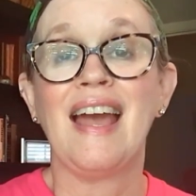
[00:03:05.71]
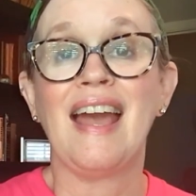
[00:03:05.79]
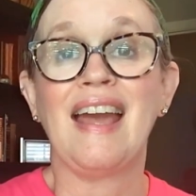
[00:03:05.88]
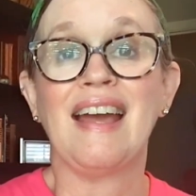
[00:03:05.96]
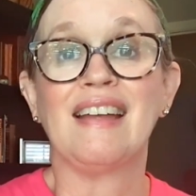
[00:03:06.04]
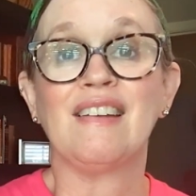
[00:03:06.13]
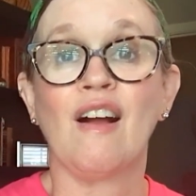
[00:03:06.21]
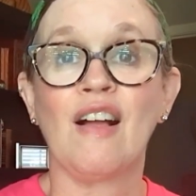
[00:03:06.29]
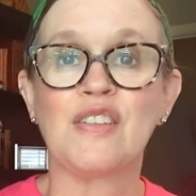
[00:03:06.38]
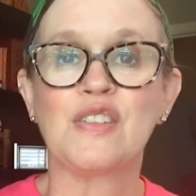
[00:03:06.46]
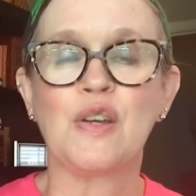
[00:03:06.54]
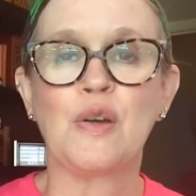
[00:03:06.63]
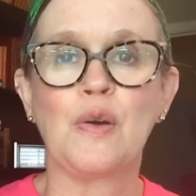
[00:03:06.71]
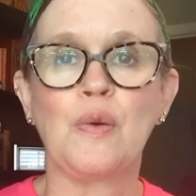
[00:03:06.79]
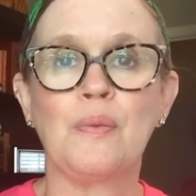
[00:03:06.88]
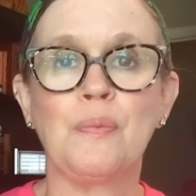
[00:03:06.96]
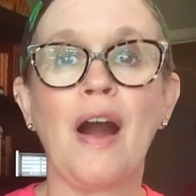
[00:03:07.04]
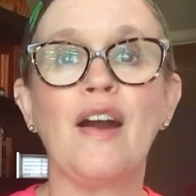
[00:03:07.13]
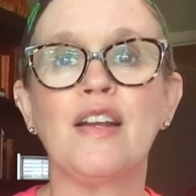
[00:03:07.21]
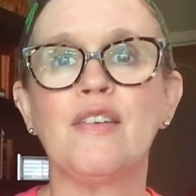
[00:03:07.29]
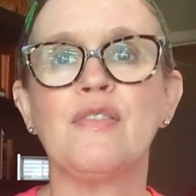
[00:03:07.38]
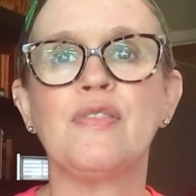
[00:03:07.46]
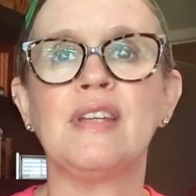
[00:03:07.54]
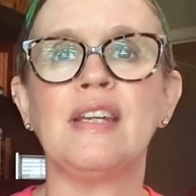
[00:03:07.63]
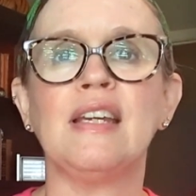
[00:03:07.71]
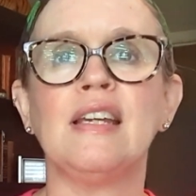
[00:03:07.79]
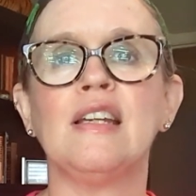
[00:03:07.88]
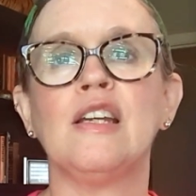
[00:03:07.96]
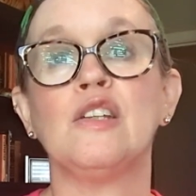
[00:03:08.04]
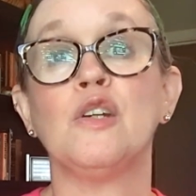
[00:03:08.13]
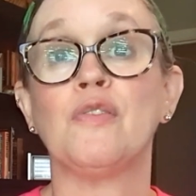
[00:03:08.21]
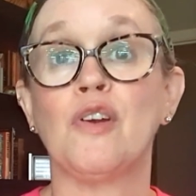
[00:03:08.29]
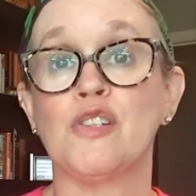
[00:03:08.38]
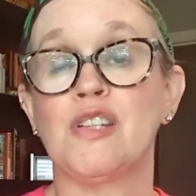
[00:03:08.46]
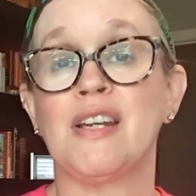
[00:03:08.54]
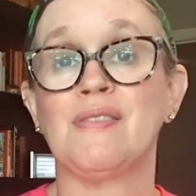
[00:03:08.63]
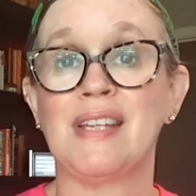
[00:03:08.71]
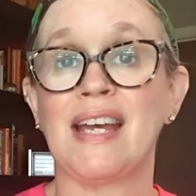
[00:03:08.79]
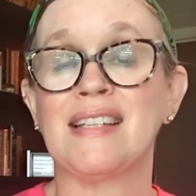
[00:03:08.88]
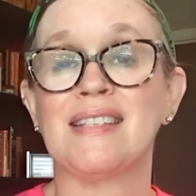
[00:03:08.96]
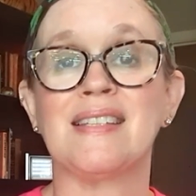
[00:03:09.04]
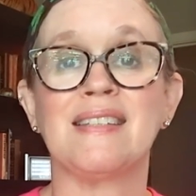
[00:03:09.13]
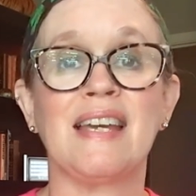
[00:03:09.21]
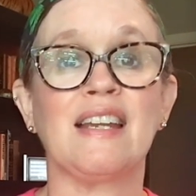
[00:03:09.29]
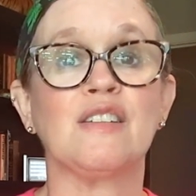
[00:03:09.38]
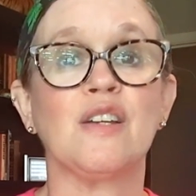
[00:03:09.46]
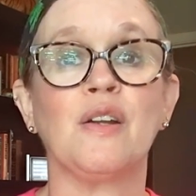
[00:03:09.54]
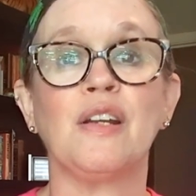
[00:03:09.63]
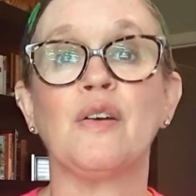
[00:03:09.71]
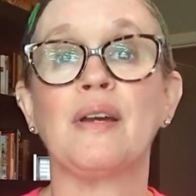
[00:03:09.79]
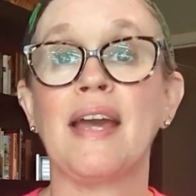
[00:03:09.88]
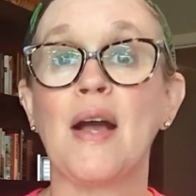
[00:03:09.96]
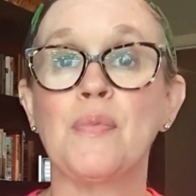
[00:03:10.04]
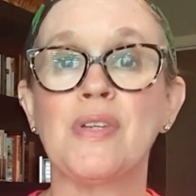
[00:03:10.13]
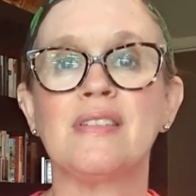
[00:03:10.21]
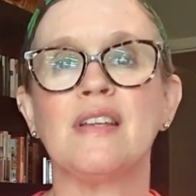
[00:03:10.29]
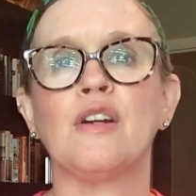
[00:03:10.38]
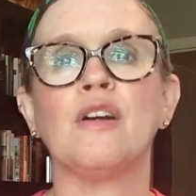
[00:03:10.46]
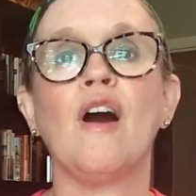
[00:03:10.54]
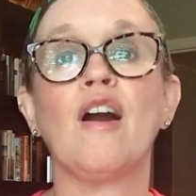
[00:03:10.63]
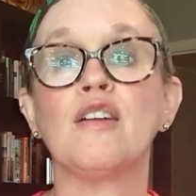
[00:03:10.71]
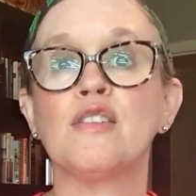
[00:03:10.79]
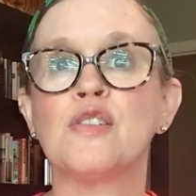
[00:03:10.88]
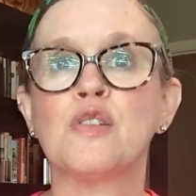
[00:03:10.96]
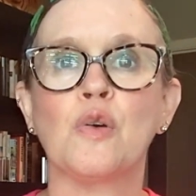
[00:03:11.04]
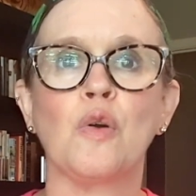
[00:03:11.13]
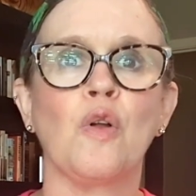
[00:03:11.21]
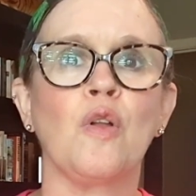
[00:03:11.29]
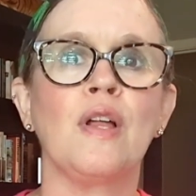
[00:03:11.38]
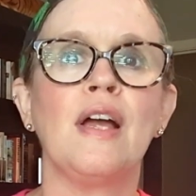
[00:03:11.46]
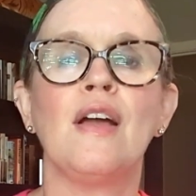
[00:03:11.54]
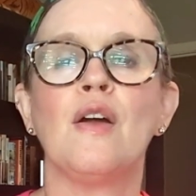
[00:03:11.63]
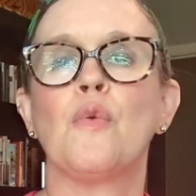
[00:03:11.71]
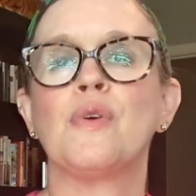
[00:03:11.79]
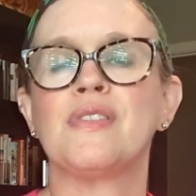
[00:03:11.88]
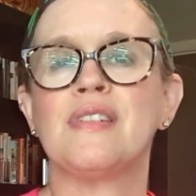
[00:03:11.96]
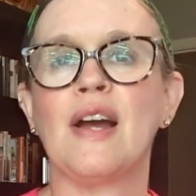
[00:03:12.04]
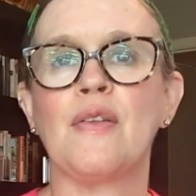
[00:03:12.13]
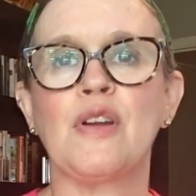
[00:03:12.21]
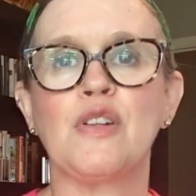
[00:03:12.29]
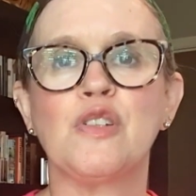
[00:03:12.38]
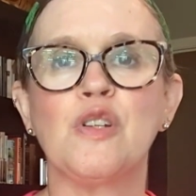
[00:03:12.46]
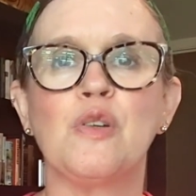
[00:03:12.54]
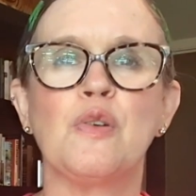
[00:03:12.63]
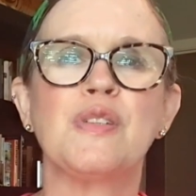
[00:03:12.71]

and also part of the University of Texas San Antonio campus, their art school was down there too.